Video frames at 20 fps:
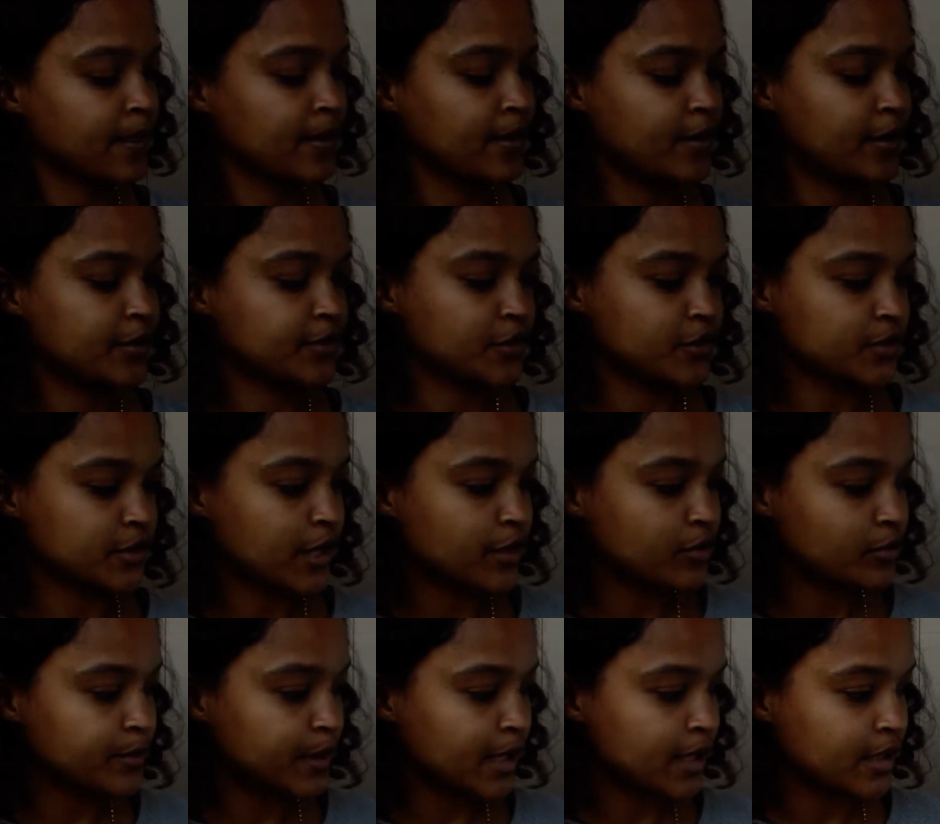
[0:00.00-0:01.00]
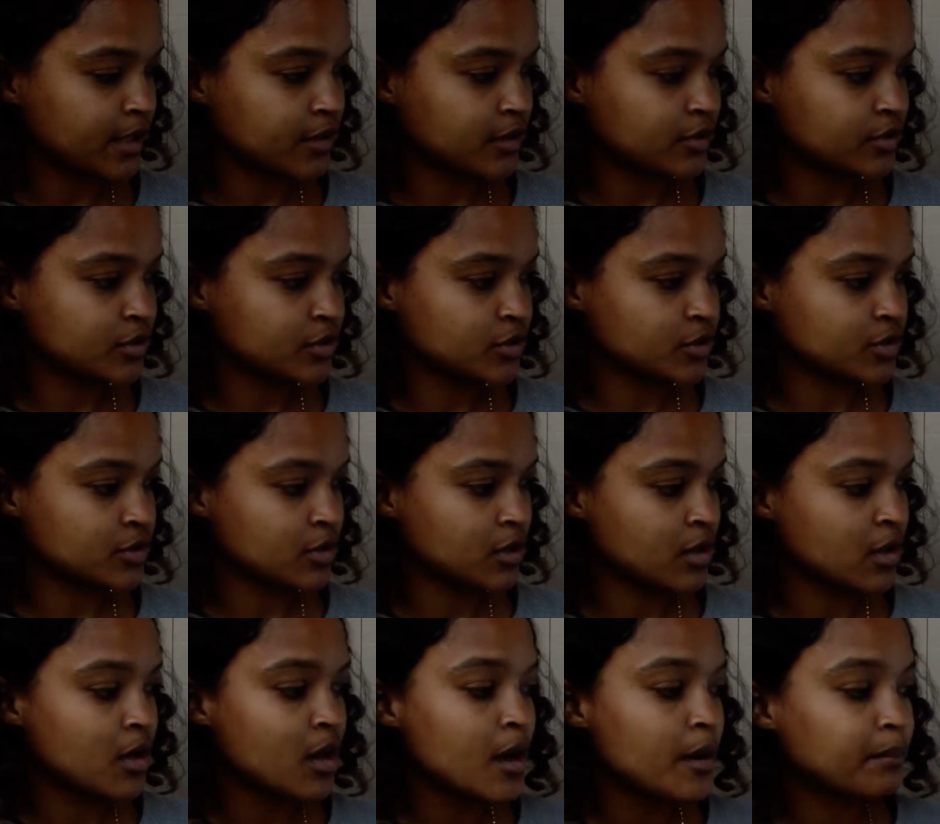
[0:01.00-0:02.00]
Here's our title page,
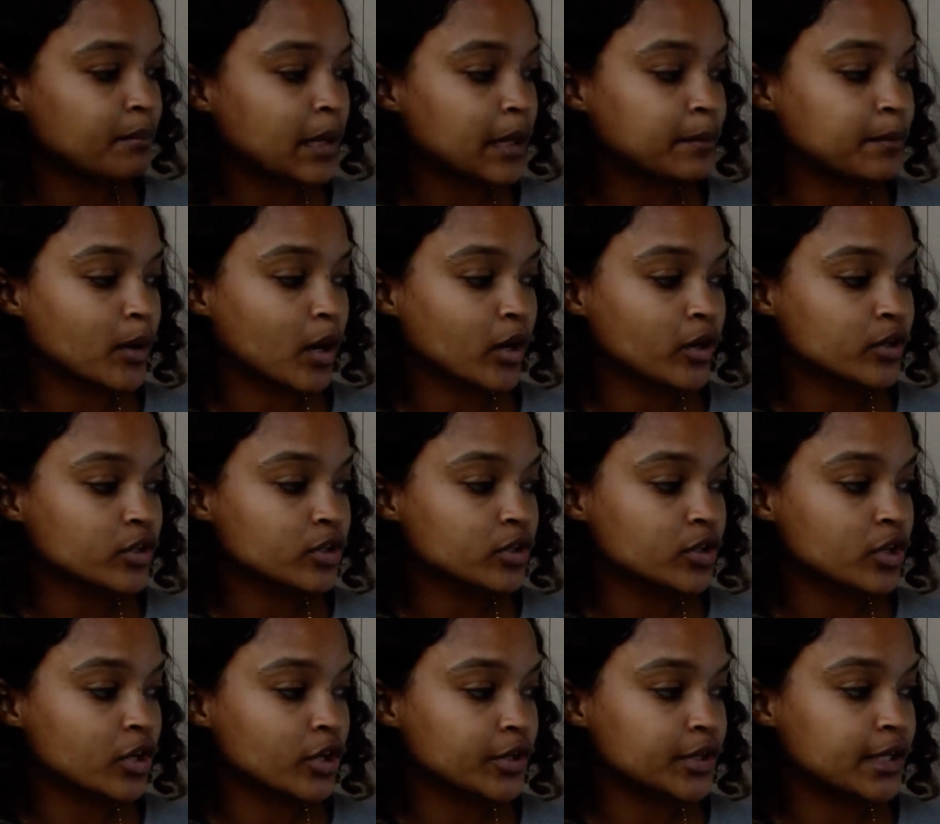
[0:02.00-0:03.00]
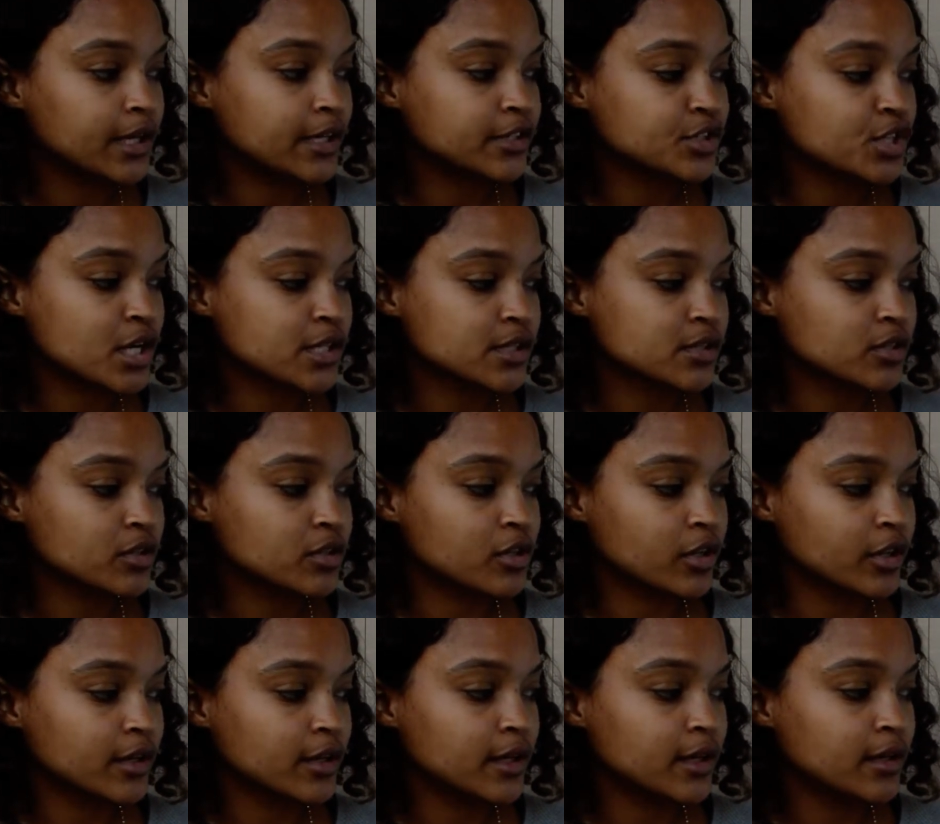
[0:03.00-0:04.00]
by Parker Curry and Jessica
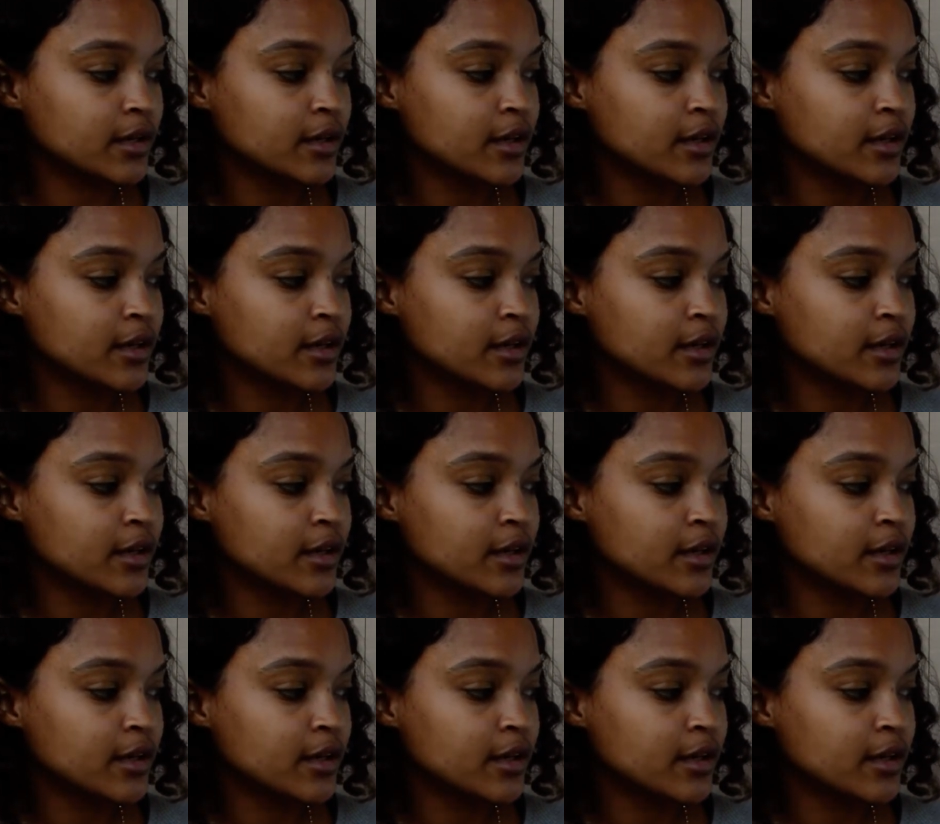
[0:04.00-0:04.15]
Curry,